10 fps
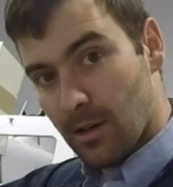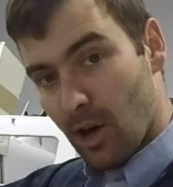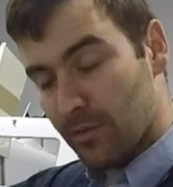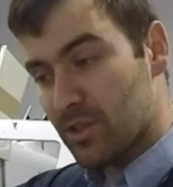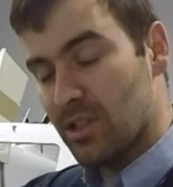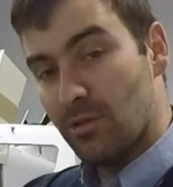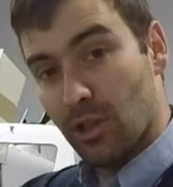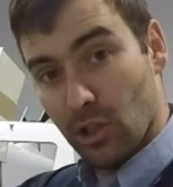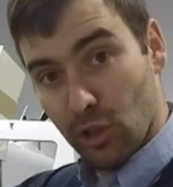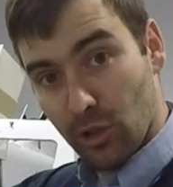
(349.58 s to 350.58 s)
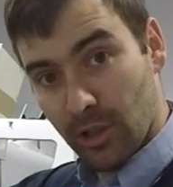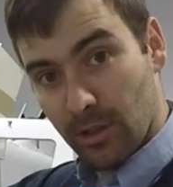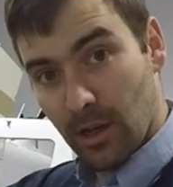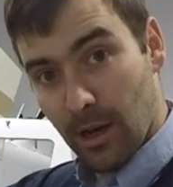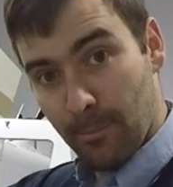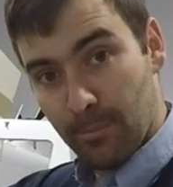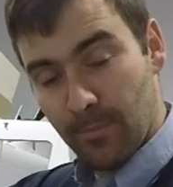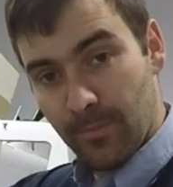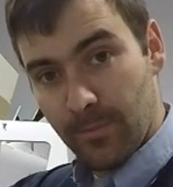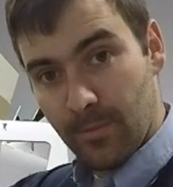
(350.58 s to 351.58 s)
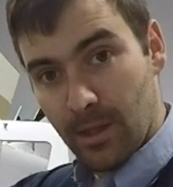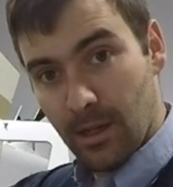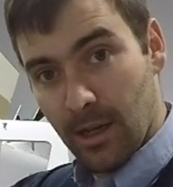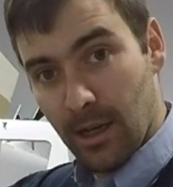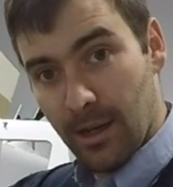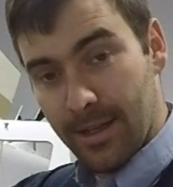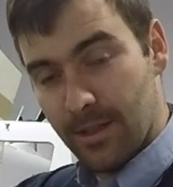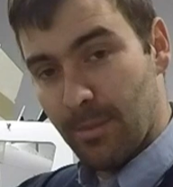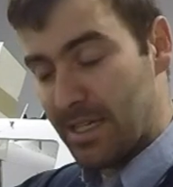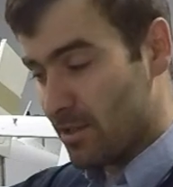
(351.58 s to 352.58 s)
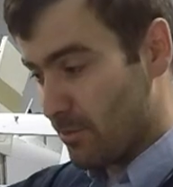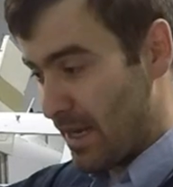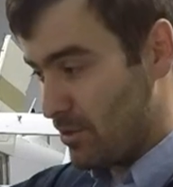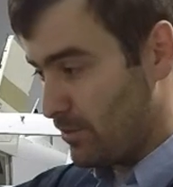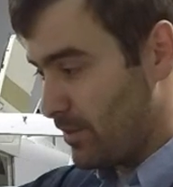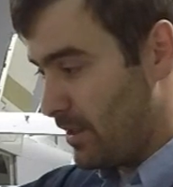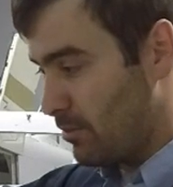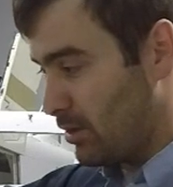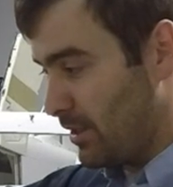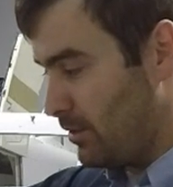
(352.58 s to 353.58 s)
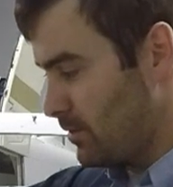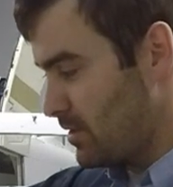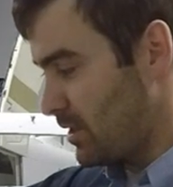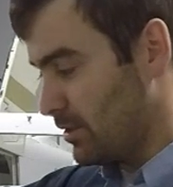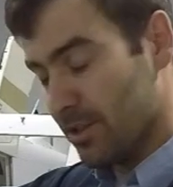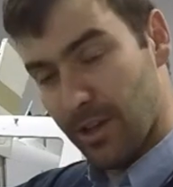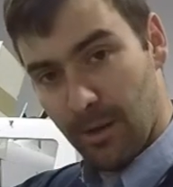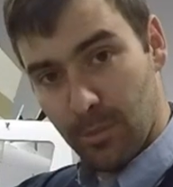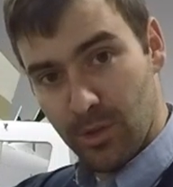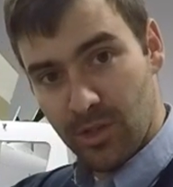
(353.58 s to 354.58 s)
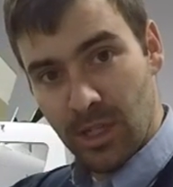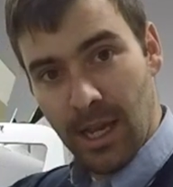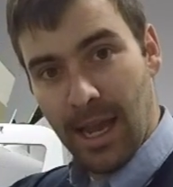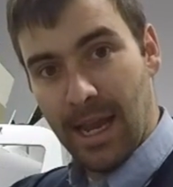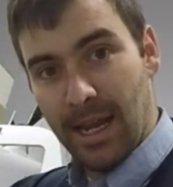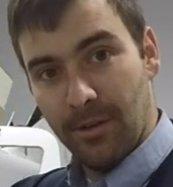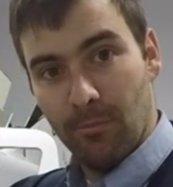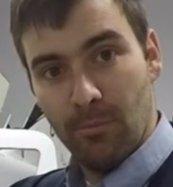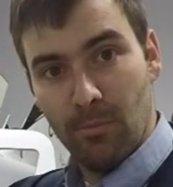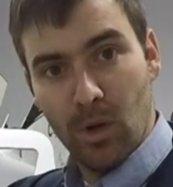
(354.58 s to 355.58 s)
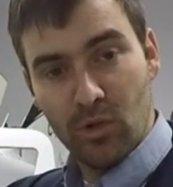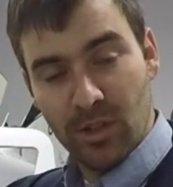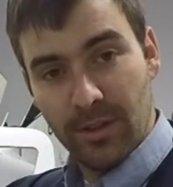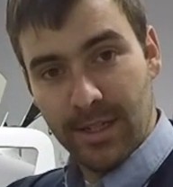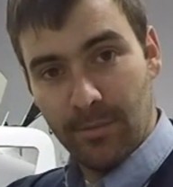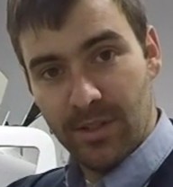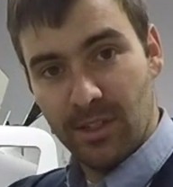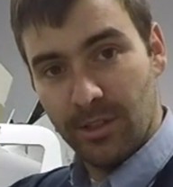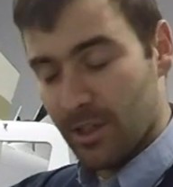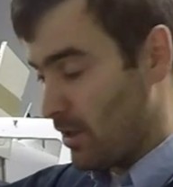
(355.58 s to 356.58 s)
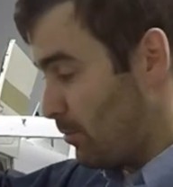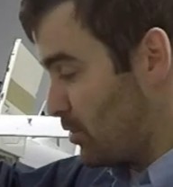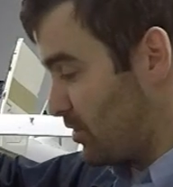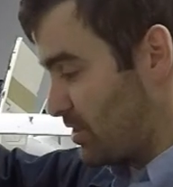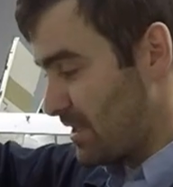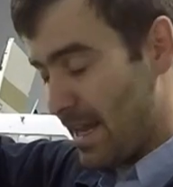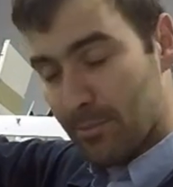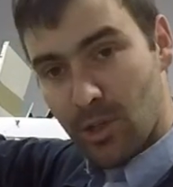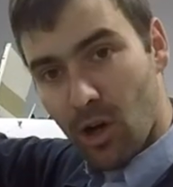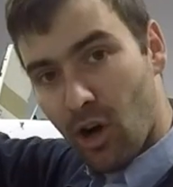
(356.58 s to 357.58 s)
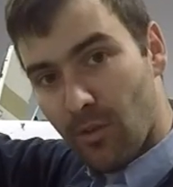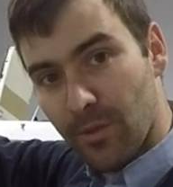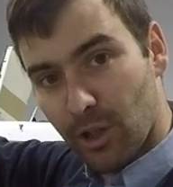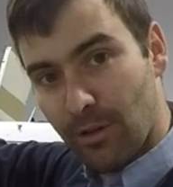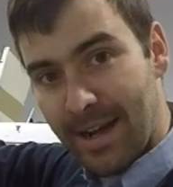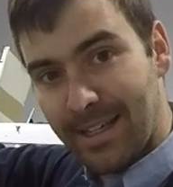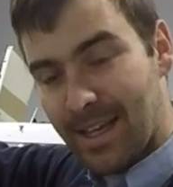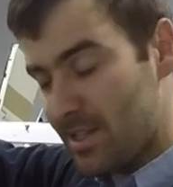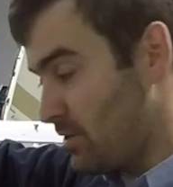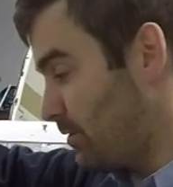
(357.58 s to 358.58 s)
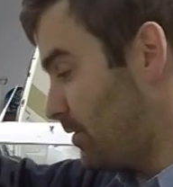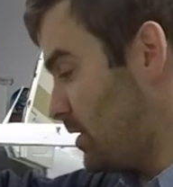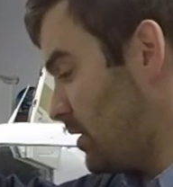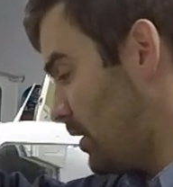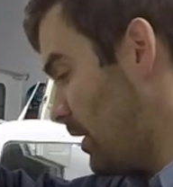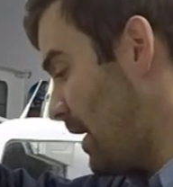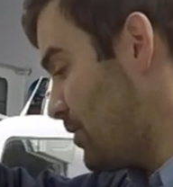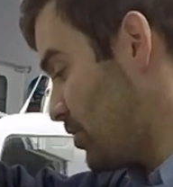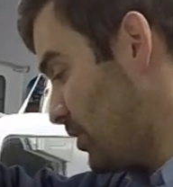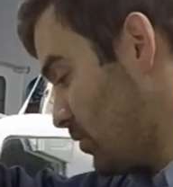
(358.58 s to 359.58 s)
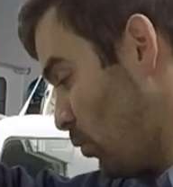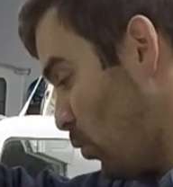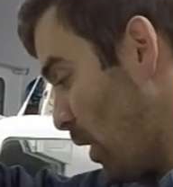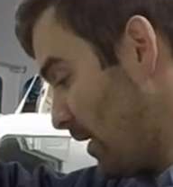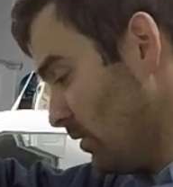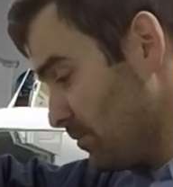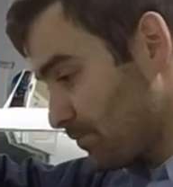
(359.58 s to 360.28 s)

Obviously, you can look up in the maintenance manual for the airplane cylinder numbers, and most of the time the cylinder numbers are stamped on the crankcase of the engine as well.